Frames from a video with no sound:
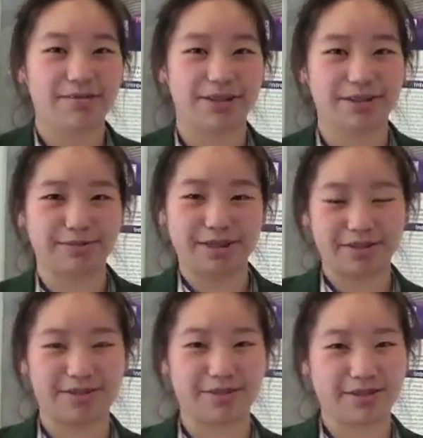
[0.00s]
which is when
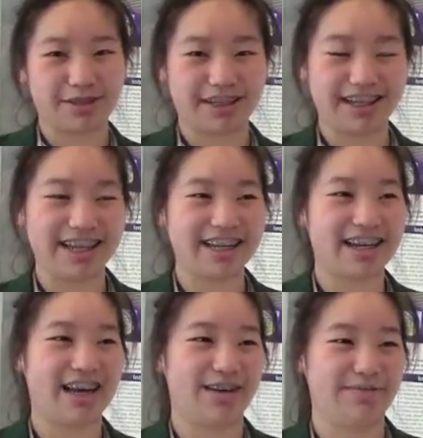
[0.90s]
you're turning it,
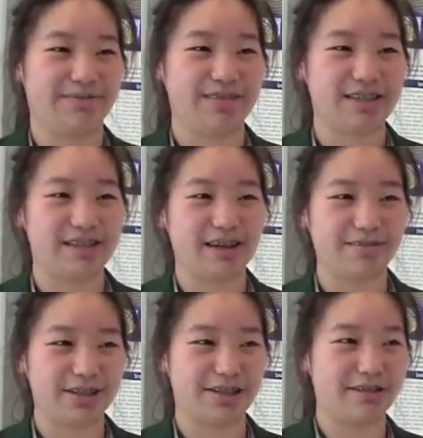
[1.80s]
um, the
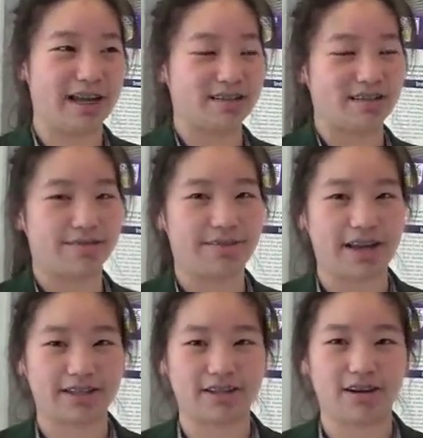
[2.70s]
soft tissue has an
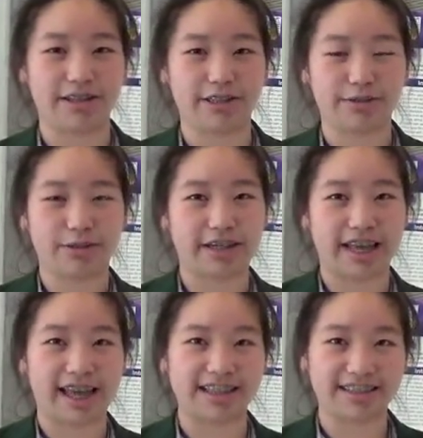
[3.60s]
effect on the torque
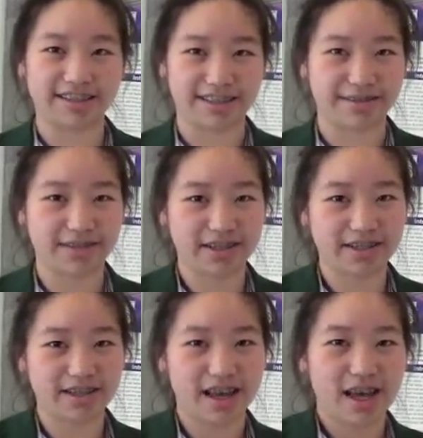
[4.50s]
and the stiffness,
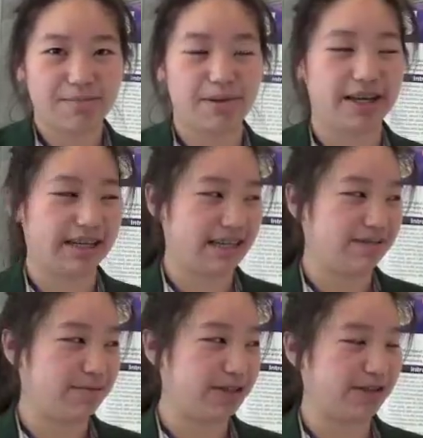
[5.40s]
but
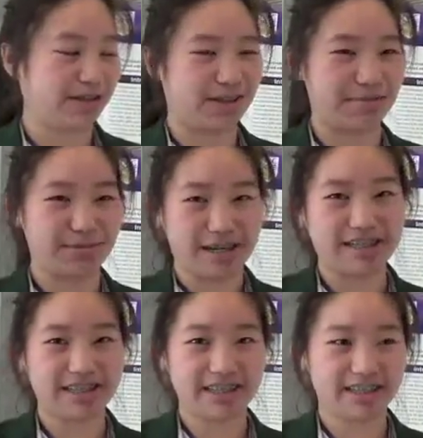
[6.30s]
when you're
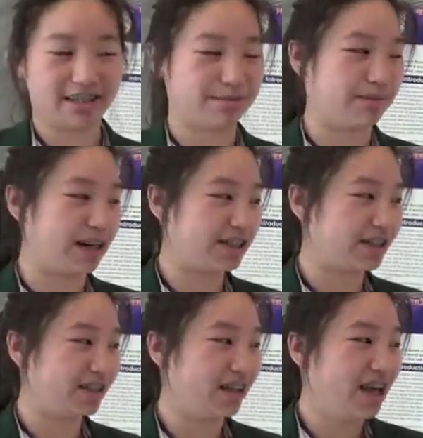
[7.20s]
compressing it in
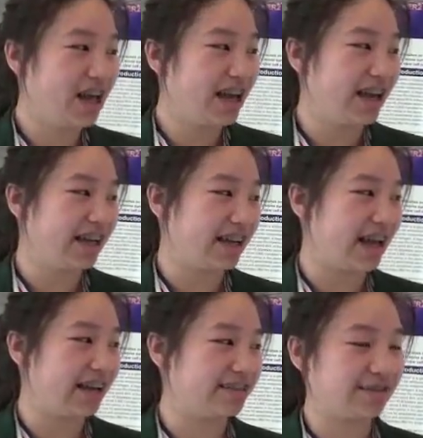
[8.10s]
compression, it
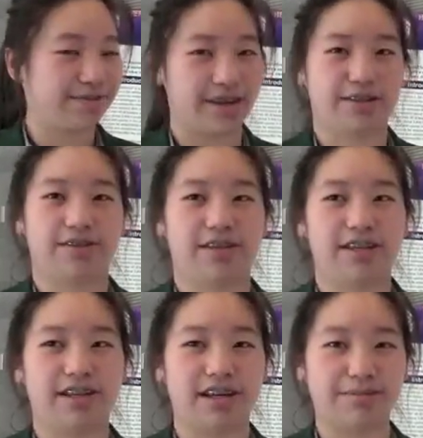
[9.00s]
has an effect
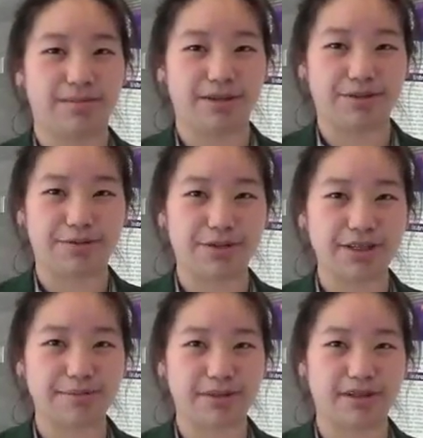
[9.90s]
um, on the
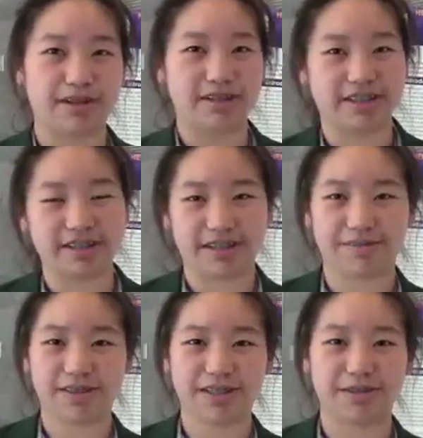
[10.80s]
force but not on the
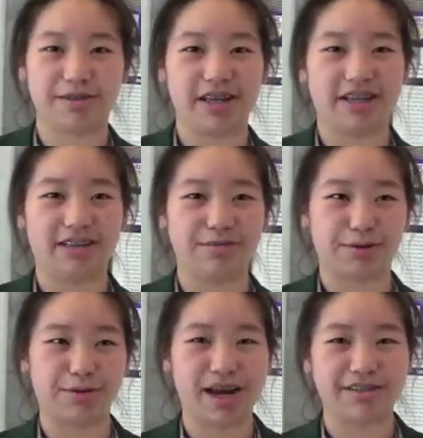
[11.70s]
stiffness so it
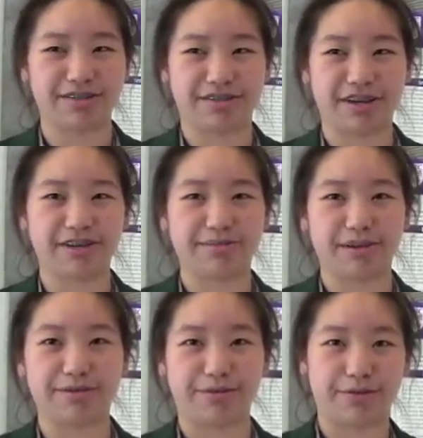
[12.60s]
requires a greater
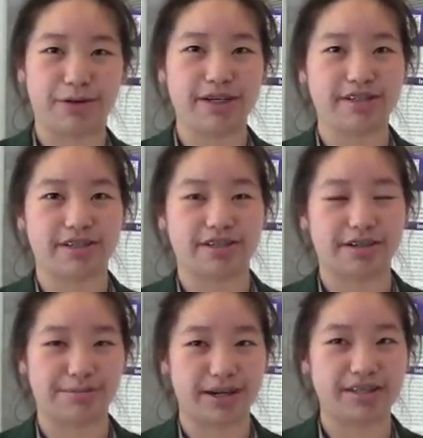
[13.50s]
amount of force to
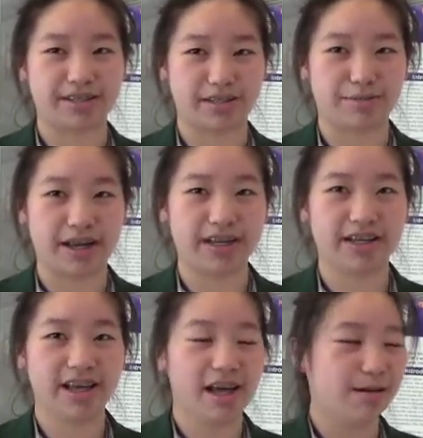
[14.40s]
compress the spine
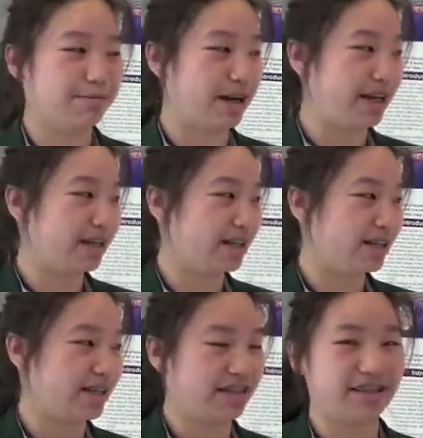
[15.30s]
but
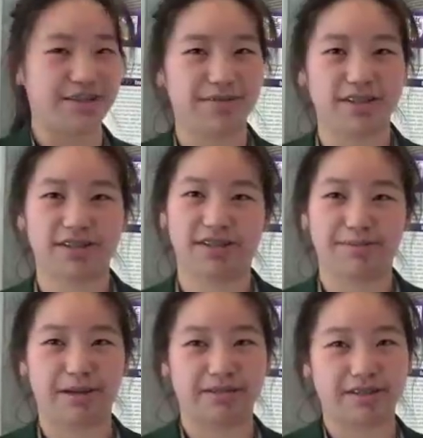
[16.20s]
the stiffness is
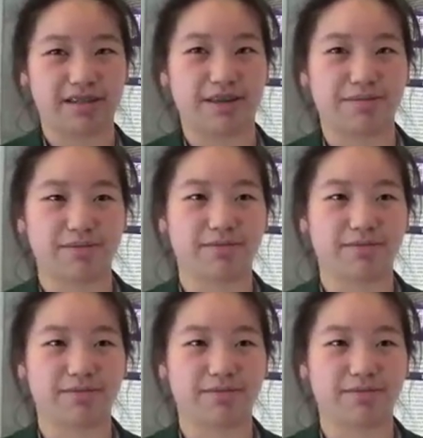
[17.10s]
about the same.